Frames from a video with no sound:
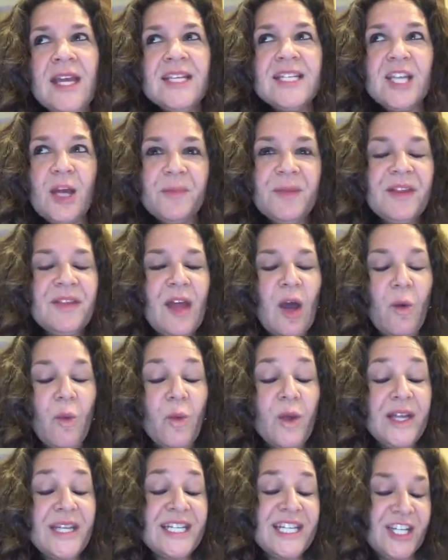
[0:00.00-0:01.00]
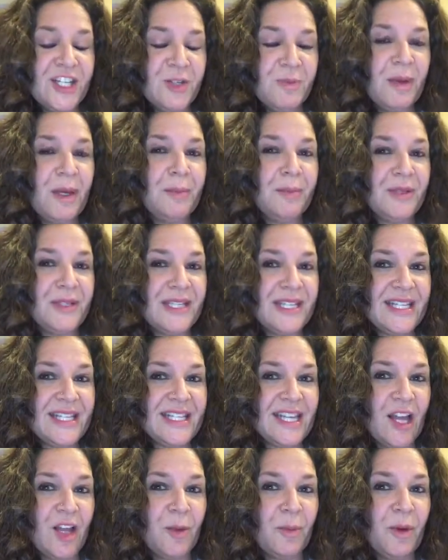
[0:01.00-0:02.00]
something that we teach people to
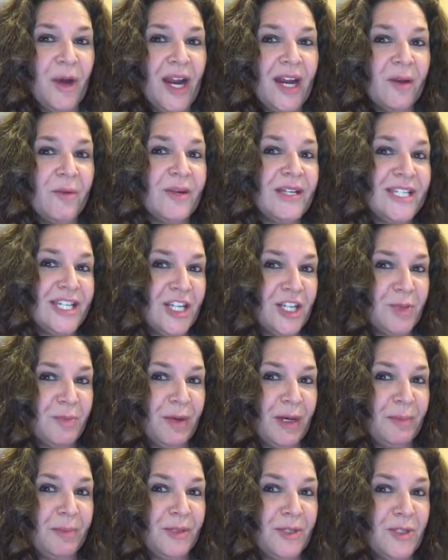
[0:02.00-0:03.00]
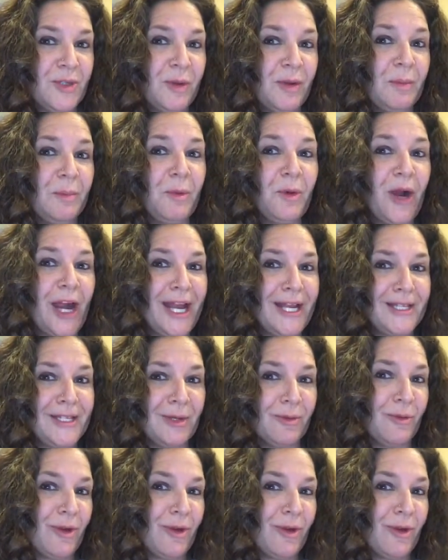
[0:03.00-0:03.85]
celebrate and we teach people to embrace.